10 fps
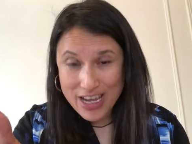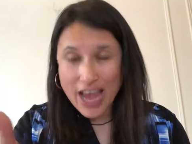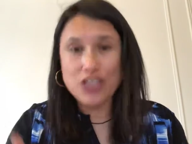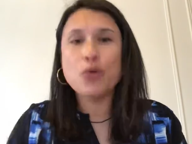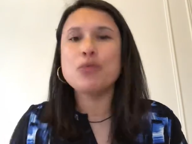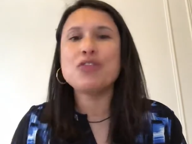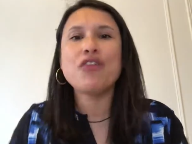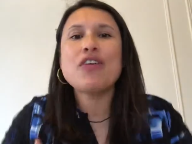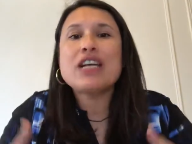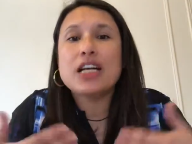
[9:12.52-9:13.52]
And so it was
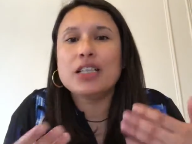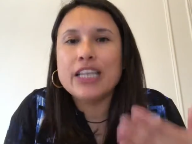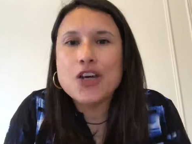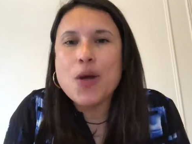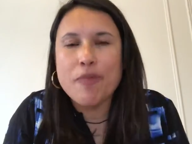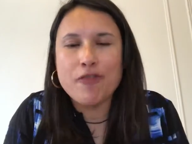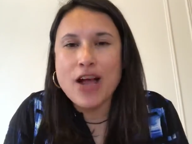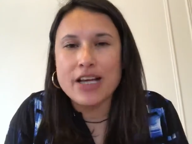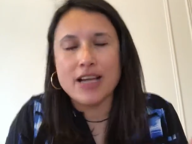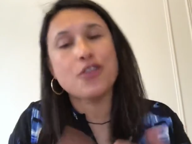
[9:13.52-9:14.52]
very clear up
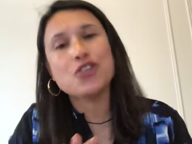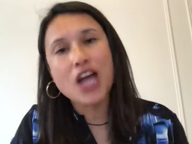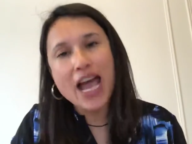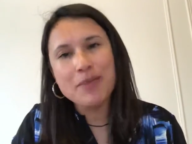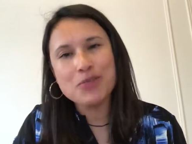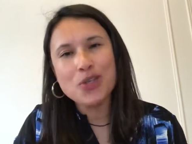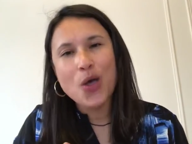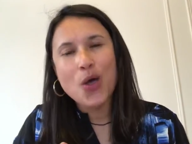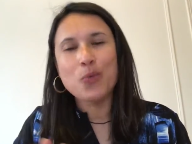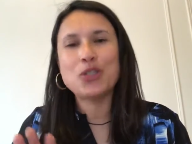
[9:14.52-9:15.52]
front. Other times,
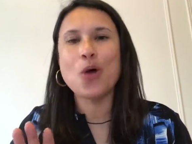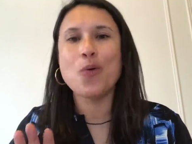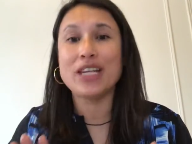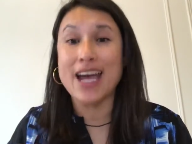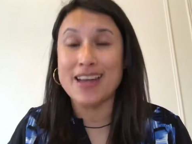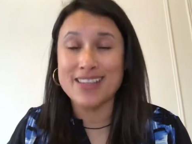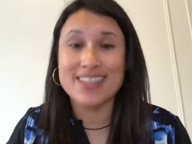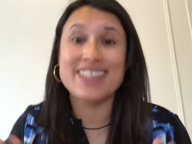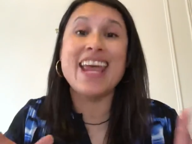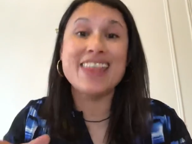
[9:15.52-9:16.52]
we don't want to
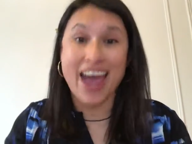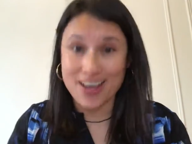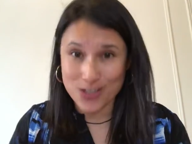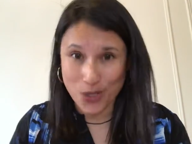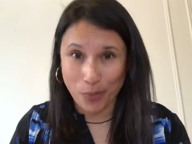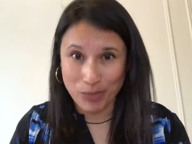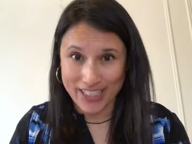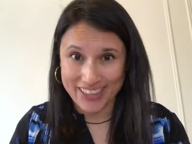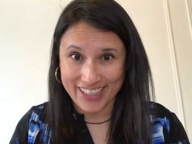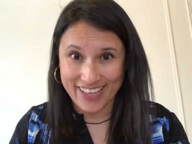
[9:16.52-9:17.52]
say that so
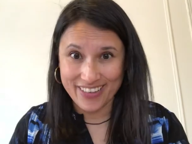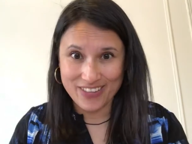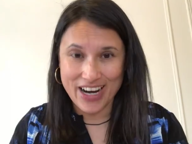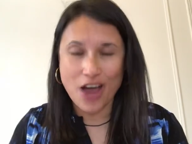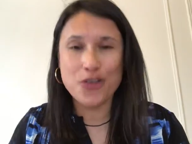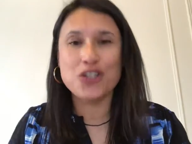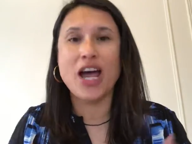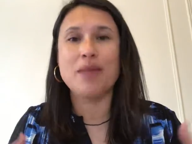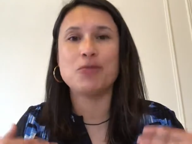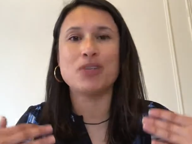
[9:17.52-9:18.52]
bluntly, right? Other
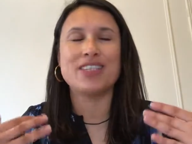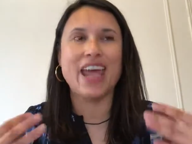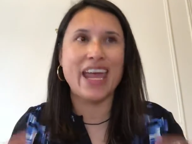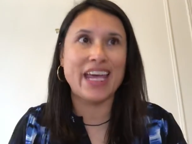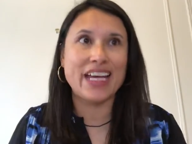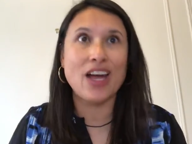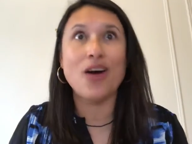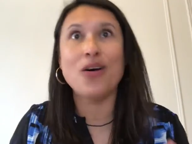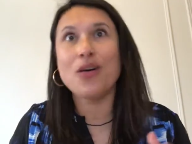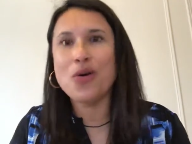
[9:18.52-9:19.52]
times we're saying,
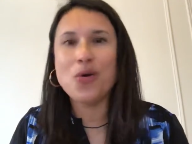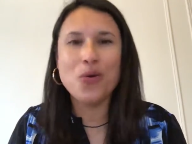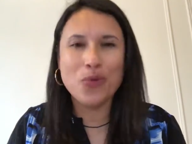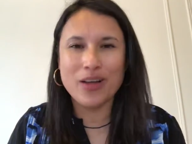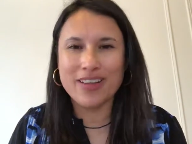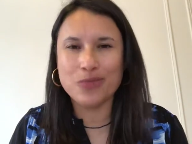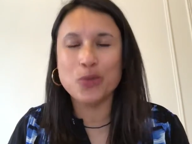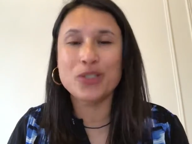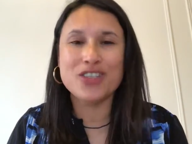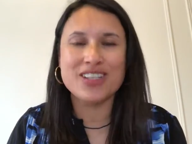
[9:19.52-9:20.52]
oh, well,
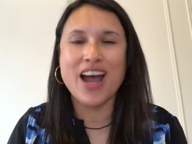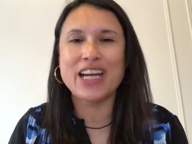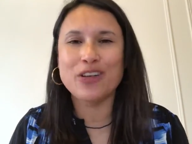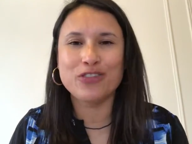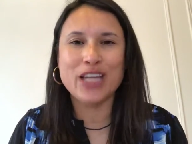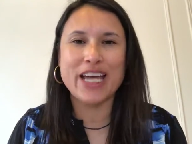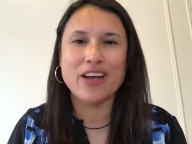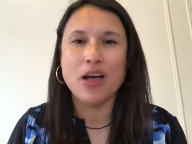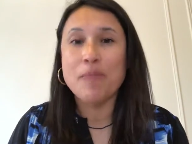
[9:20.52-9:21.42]
we'll just kind of like